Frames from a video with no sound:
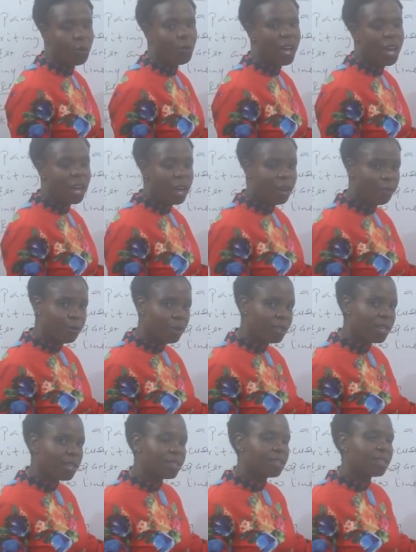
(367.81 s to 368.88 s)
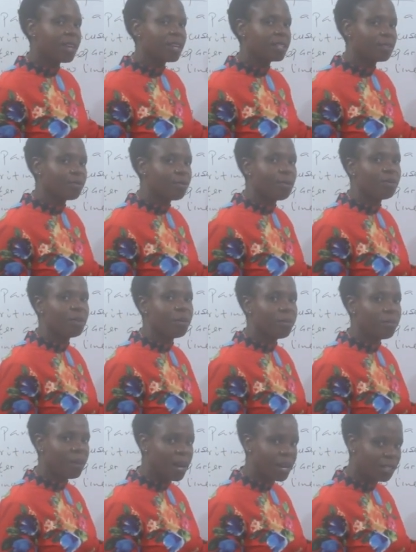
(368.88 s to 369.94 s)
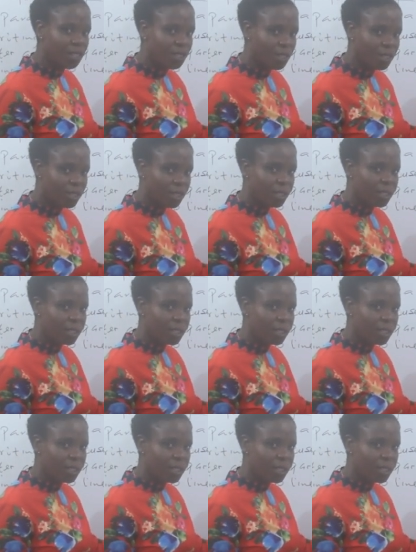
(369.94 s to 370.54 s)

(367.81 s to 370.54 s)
where everything starts from the margin